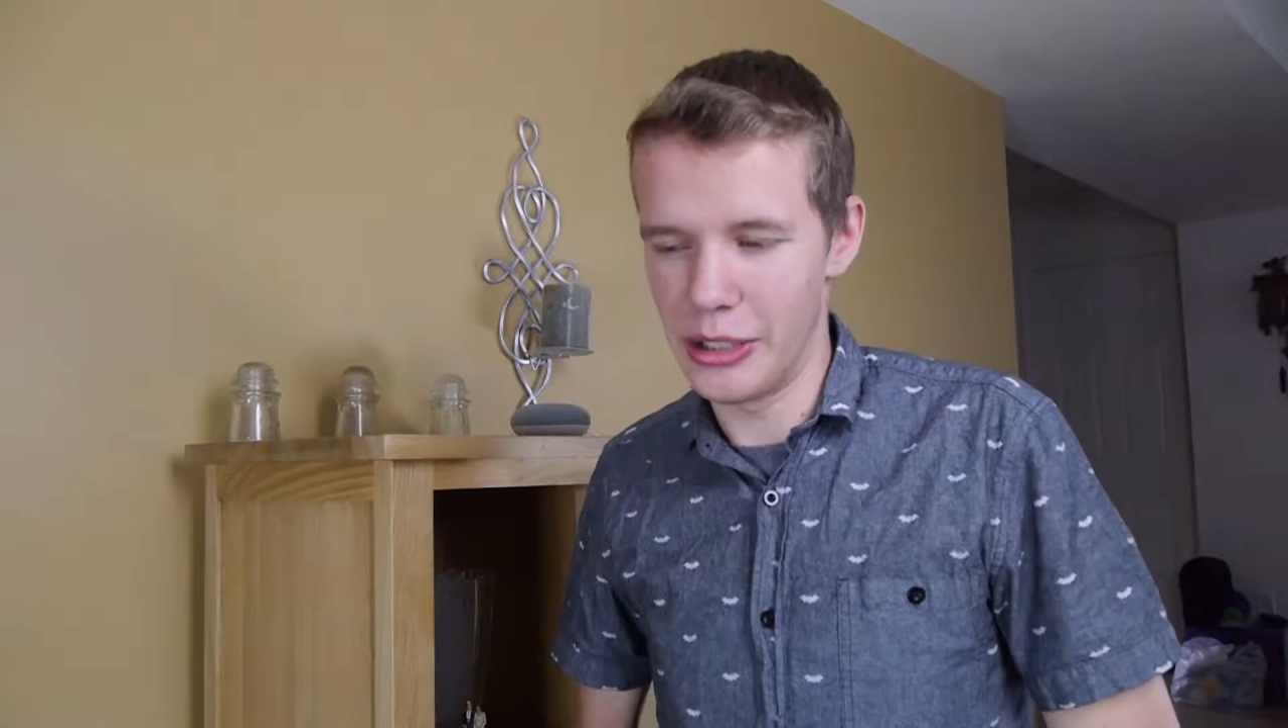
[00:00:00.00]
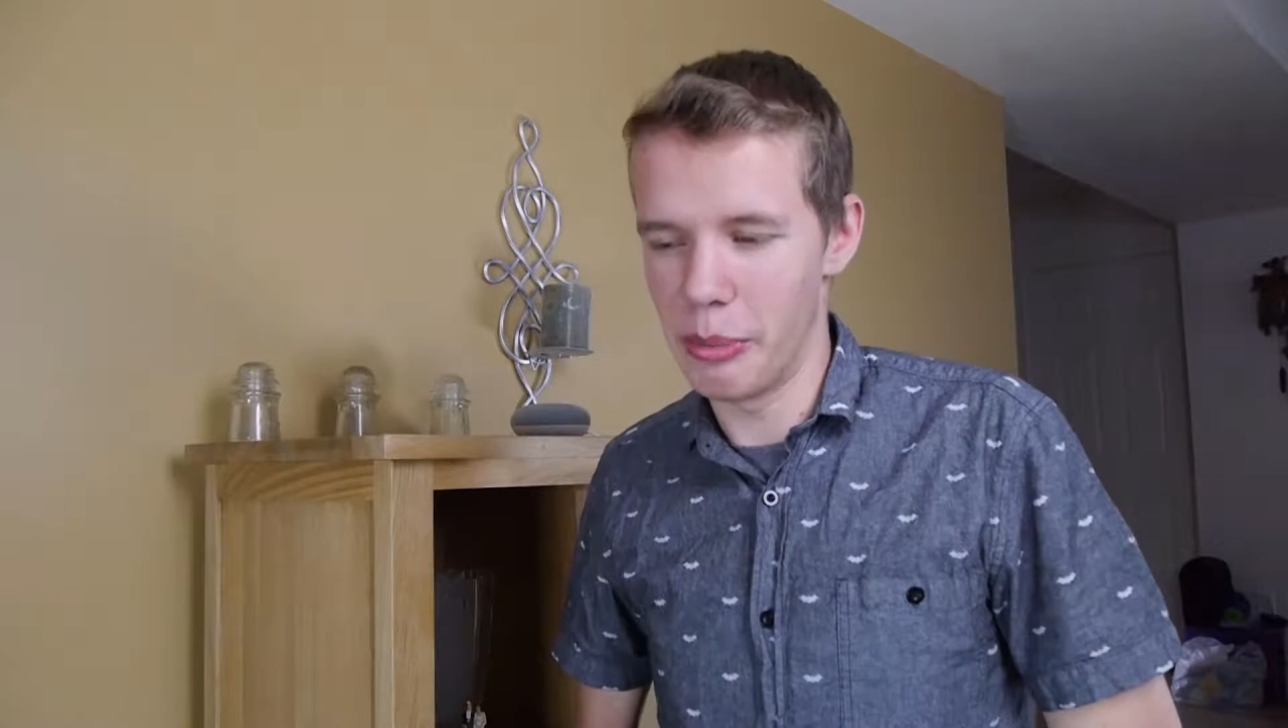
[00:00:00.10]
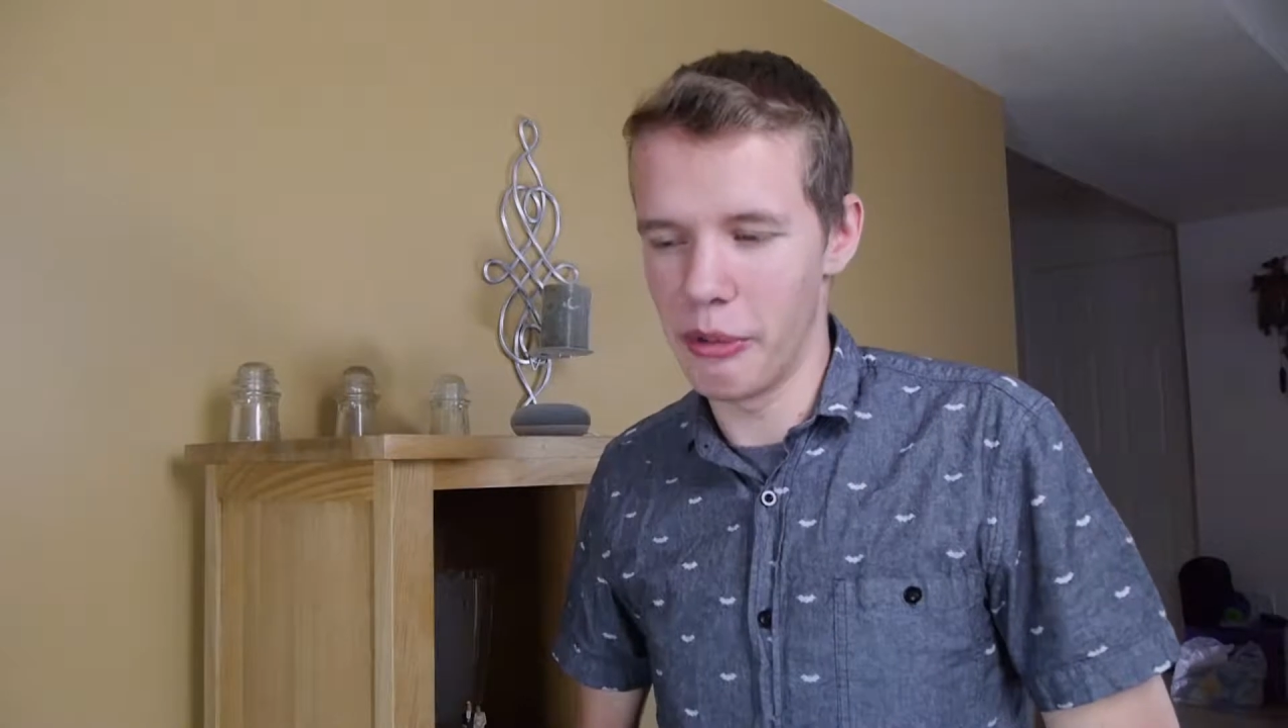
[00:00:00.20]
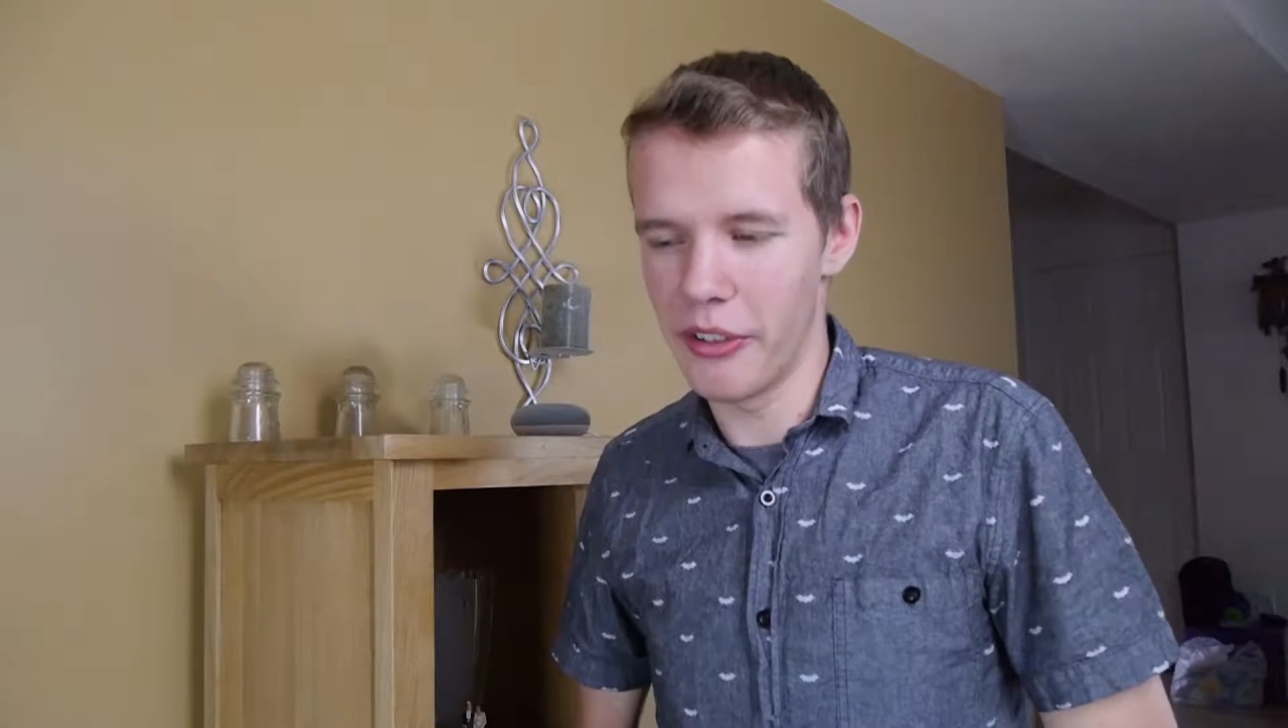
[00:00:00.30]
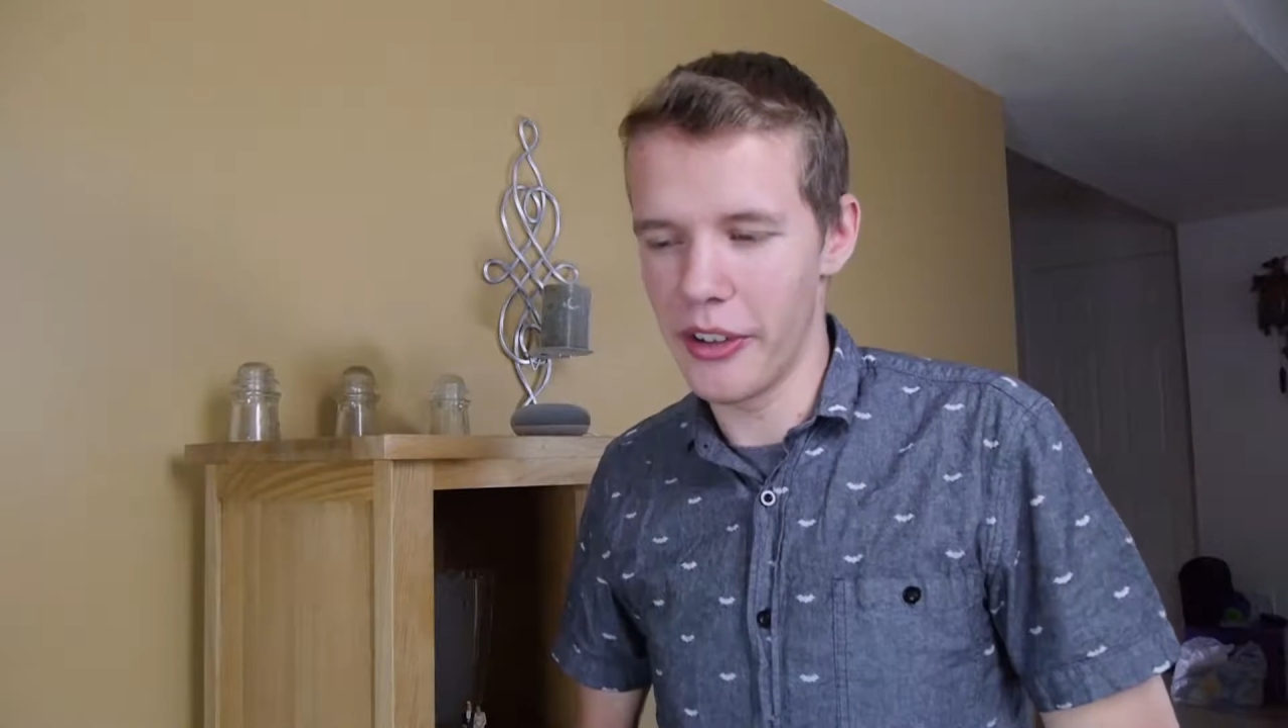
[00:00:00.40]

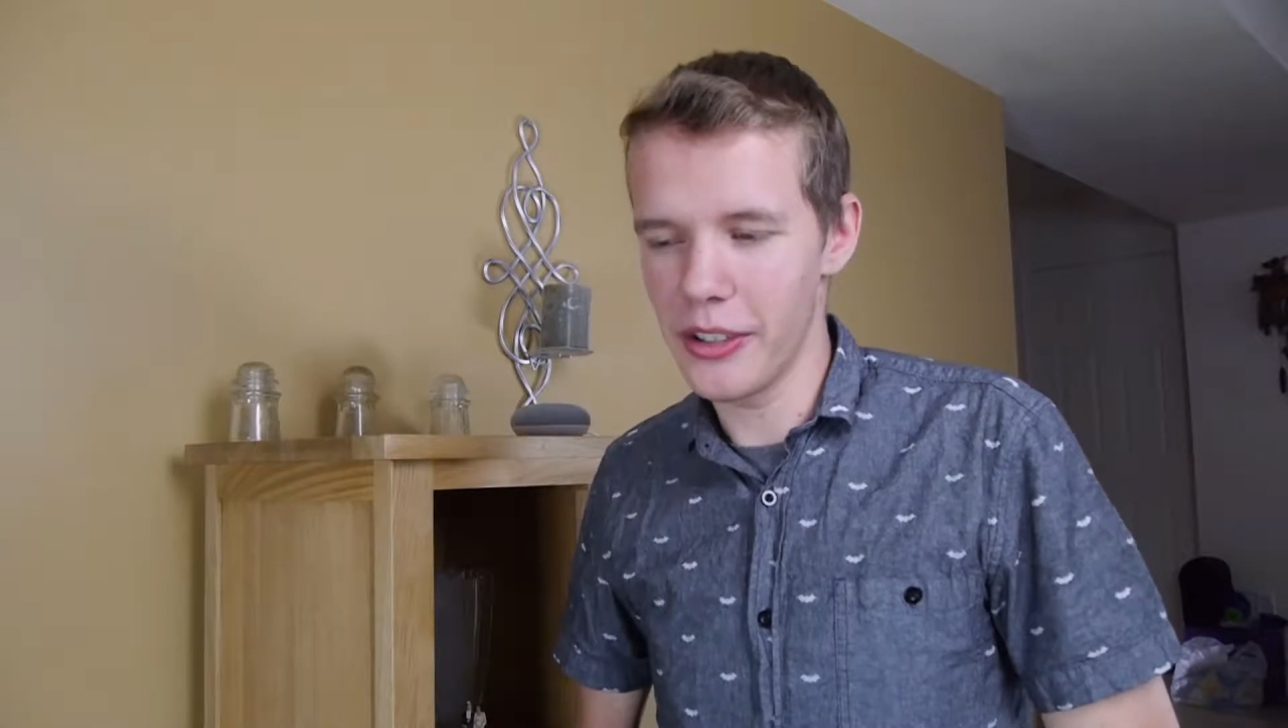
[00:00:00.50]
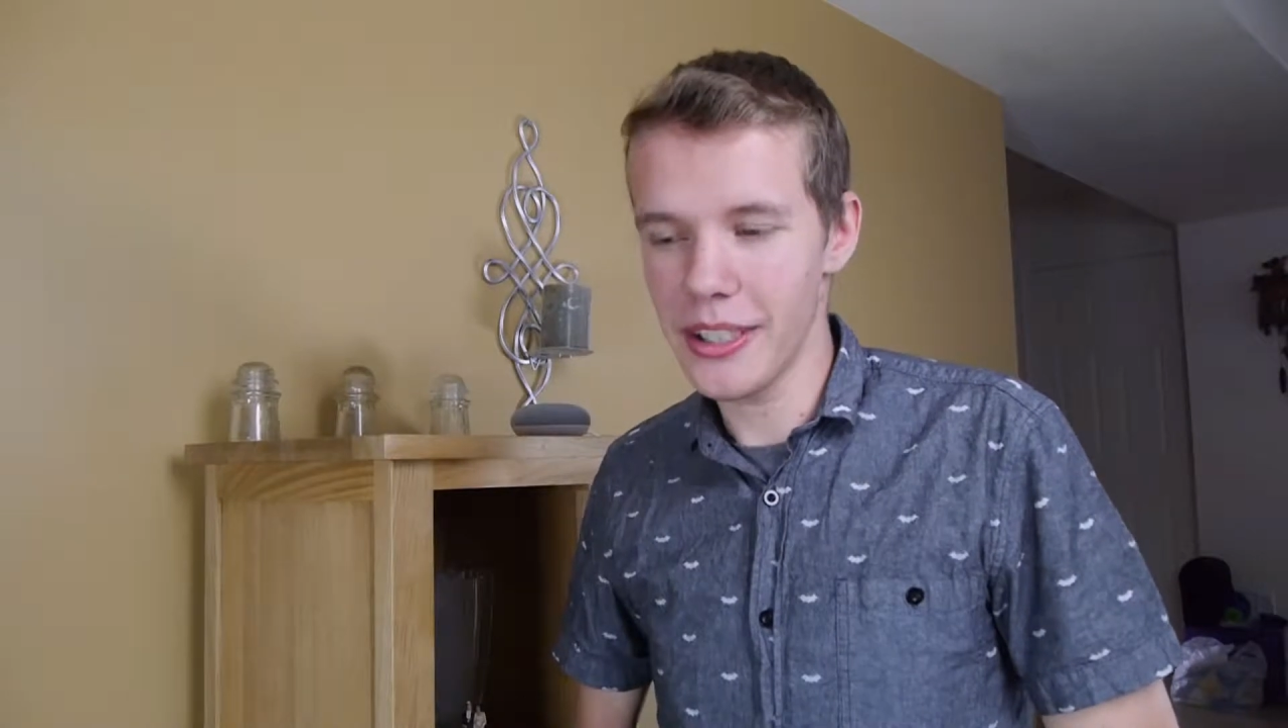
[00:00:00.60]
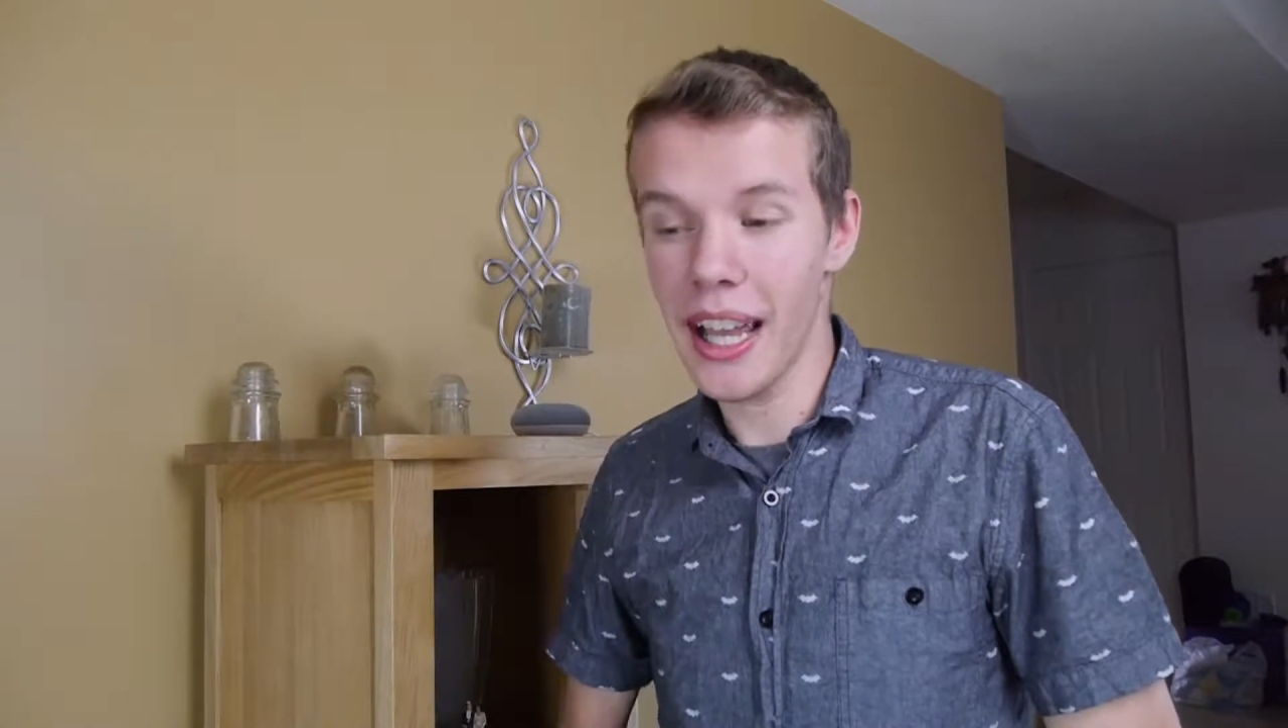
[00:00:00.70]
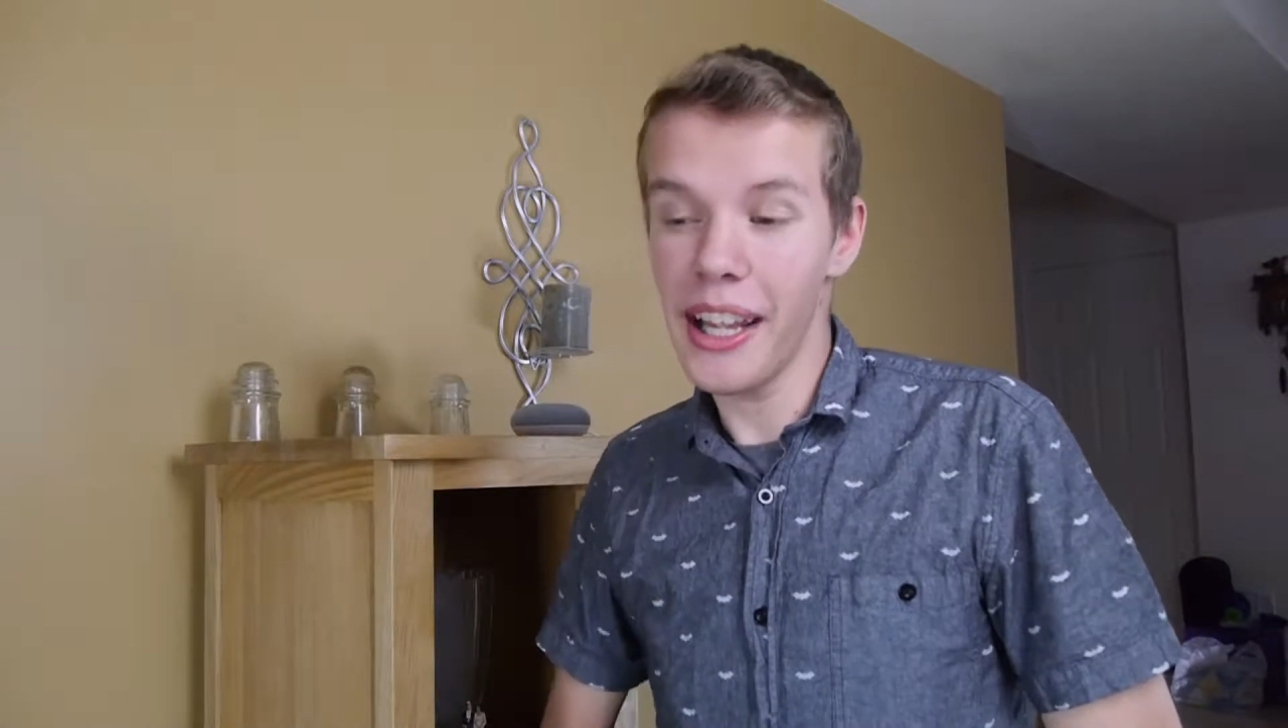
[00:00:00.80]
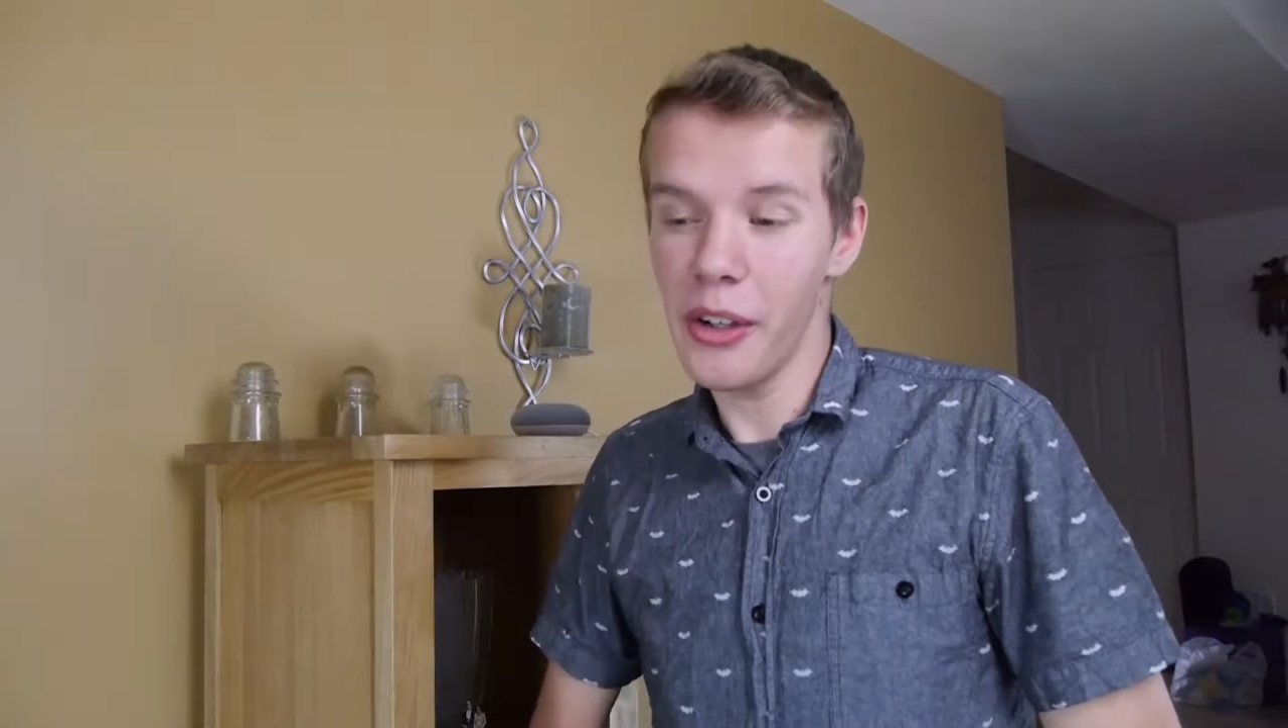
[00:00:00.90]
Feathers.